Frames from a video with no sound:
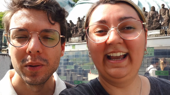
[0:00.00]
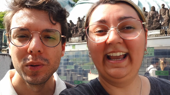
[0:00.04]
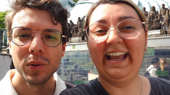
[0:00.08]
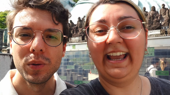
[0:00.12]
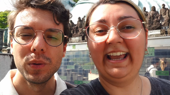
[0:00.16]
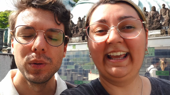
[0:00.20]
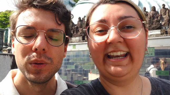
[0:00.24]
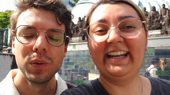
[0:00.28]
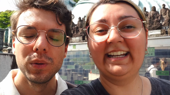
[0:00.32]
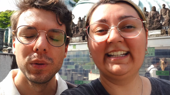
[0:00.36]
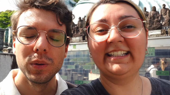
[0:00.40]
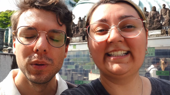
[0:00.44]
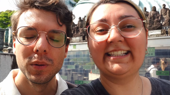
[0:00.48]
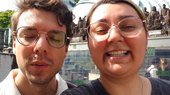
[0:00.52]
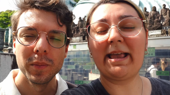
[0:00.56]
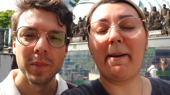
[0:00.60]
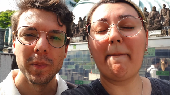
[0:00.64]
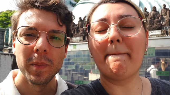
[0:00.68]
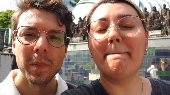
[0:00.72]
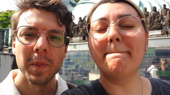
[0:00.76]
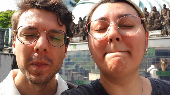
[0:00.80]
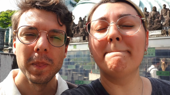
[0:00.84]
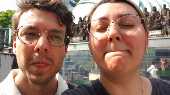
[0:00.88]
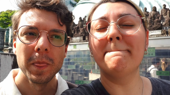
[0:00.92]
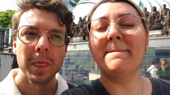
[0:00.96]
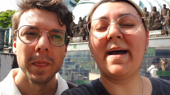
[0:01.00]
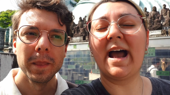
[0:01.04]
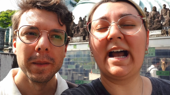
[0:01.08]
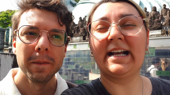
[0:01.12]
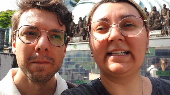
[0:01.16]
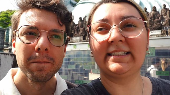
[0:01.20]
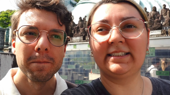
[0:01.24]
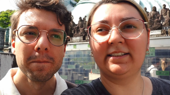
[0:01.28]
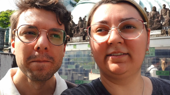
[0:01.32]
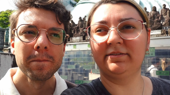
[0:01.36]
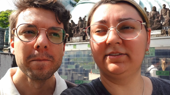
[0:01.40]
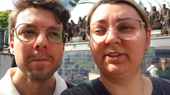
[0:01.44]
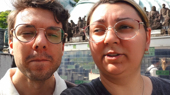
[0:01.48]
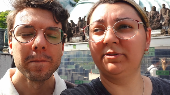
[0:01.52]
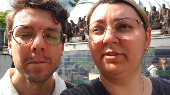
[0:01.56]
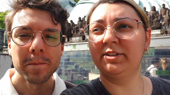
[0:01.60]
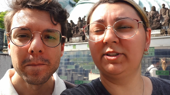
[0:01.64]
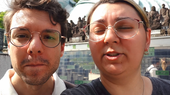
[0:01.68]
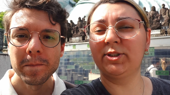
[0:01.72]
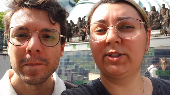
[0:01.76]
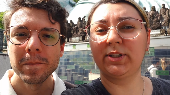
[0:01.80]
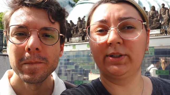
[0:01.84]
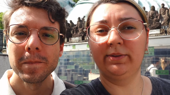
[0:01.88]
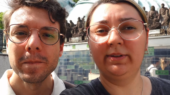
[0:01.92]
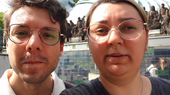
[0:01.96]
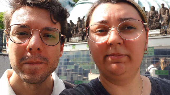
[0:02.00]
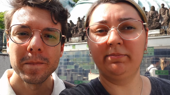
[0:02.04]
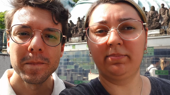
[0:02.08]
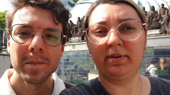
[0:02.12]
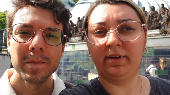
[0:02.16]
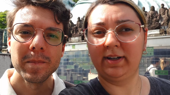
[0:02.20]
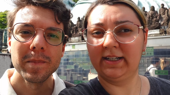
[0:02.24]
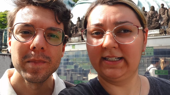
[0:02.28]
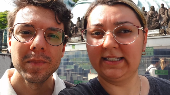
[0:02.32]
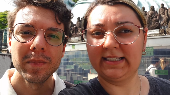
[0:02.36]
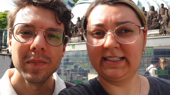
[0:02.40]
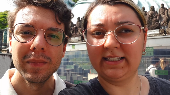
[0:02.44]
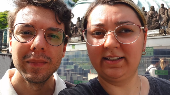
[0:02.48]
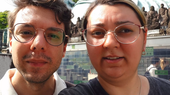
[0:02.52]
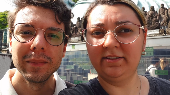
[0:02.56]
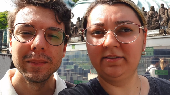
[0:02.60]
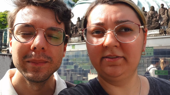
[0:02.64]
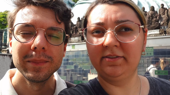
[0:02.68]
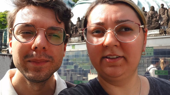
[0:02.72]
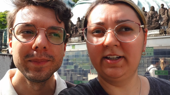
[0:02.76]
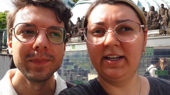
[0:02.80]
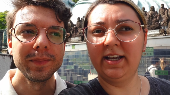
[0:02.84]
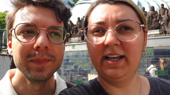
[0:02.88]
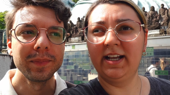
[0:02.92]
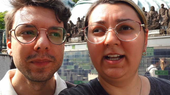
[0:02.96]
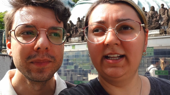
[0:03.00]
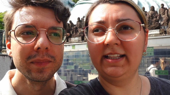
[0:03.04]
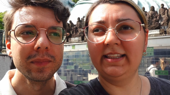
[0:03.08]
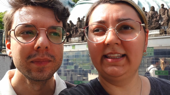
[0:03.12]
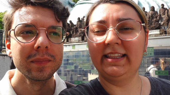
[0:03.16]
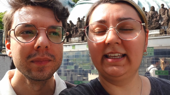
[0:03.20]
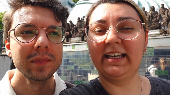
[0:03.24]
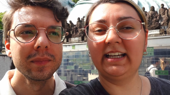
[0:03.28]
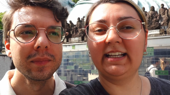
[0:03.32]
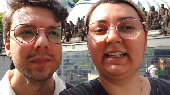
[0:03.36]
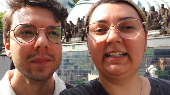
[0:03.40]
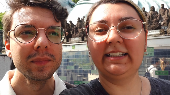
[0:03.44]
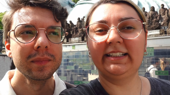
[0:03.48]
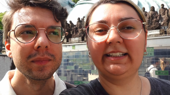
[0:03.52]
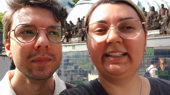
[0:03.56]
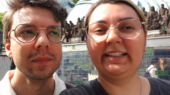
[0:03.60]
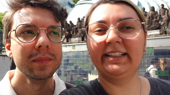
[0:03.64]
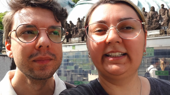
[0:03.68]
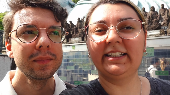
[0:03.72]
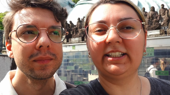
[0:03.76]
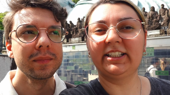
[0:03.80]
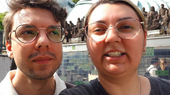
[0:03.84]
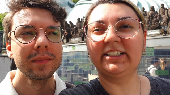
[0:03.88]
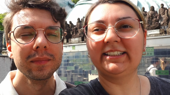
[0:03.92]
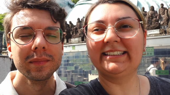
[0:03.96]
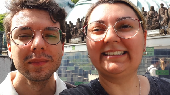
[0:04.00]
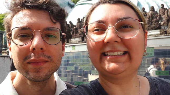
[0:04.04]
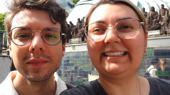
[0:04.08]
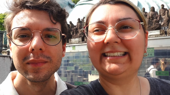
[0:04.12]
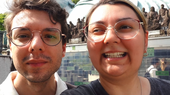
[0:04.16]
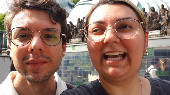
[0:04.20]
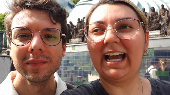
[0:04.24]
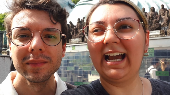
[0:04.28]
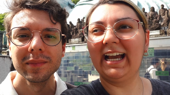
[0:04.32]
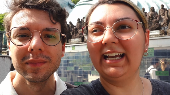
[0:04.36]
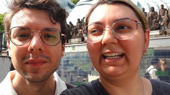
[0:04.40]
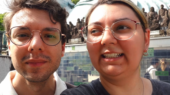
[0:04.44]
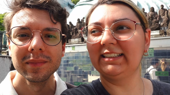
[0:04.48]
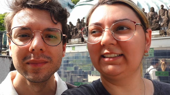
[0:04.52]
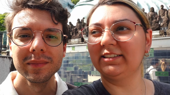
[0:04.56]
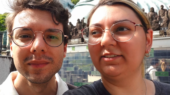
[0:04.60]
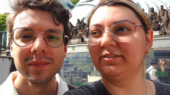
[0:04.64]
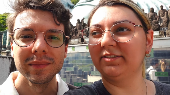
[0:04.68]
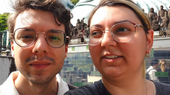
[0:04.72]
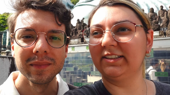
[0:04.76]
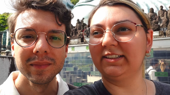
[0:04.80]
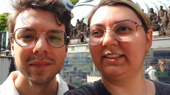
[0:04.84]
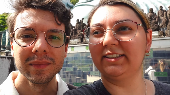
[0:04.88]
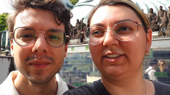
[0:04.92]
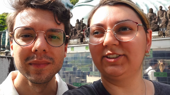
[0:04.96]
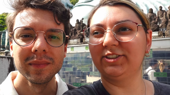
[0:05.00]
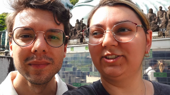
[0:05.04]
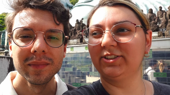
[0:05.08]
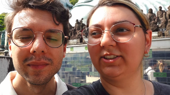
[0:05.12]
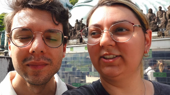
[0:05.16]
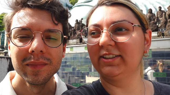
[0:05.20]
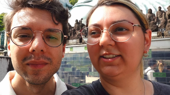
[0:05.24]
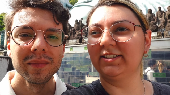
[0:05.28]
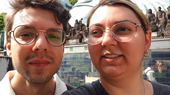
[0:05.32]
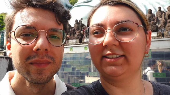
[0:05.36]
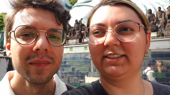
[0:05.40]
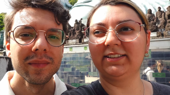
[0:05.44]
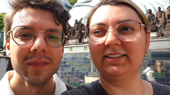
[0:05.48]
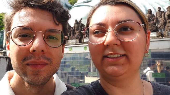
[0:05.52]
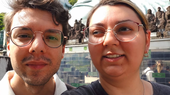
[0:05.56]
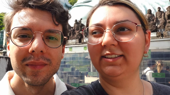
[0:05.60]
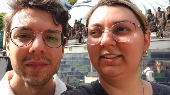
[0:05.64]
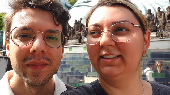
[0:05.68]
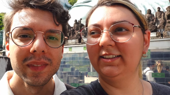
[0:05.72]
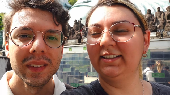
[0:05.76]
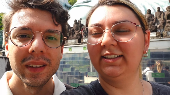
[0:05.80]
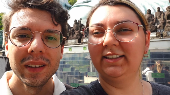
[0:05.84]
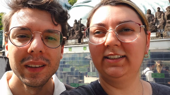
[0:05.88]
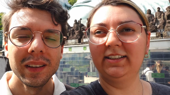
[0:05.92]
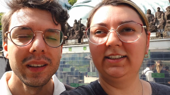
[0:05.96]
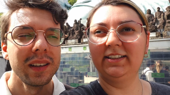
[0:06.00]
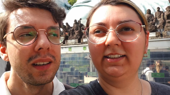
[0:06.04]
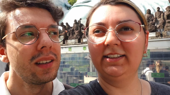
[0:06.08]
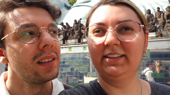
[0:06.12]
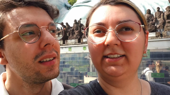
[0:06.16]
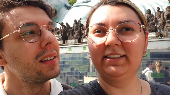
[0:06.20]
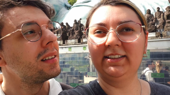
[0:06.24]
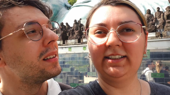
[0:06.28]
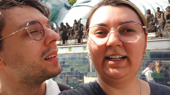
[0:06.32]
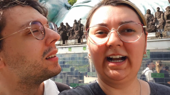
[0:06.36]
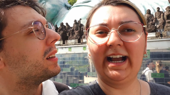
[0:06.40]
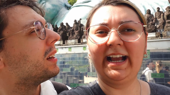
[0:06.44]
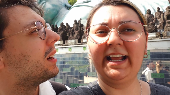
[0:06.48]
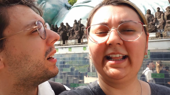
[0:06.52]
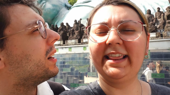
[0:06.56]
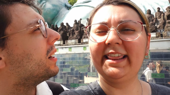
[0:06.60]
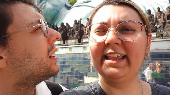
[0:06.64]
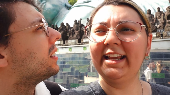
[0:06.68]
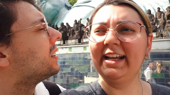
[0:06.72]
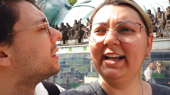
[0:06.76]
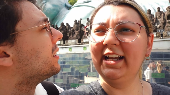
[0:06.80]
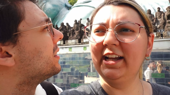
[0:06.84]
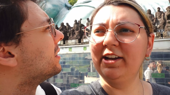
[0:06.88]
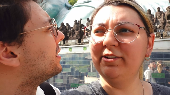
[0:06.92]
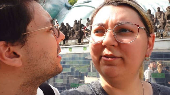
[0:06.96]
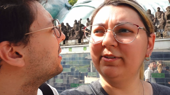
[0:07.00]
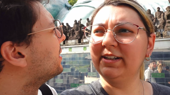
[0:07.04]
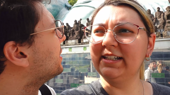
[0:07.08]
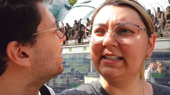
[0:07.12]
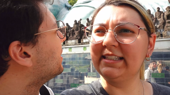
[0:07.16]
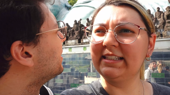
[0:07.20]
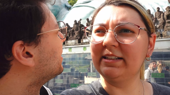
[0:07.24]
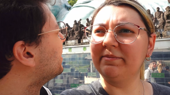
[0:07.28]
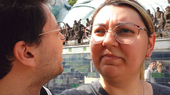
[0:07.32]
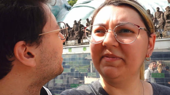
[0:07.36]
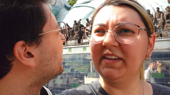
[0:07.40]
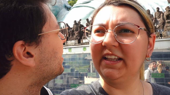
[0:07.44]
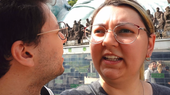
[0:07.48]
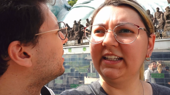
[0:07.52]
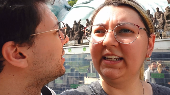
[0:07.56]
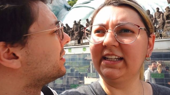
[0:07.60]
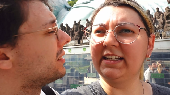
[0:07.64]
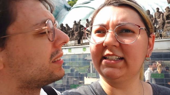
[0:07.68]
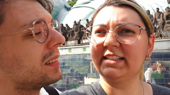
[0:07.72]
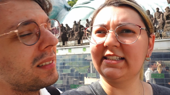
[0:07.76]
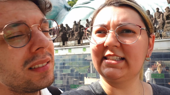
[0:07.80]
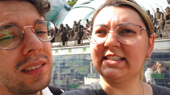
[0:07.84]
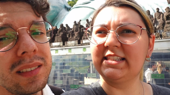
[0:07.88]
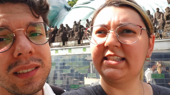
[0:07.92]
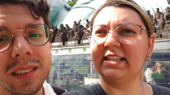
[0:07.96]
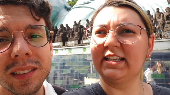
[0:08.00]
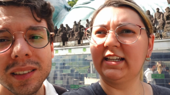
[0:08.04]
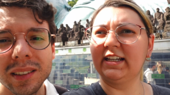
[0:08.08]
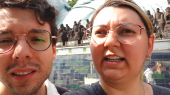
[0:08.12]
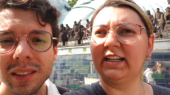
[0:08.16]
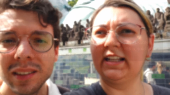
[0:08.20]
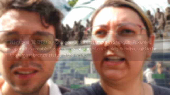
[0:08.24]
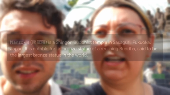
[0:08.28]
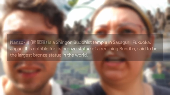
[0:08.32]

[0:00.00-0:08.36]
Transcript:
Speaker 1: It is massive though. It's so impressive. Mm. The, the size of it is just... Yeah. I think I read something that is the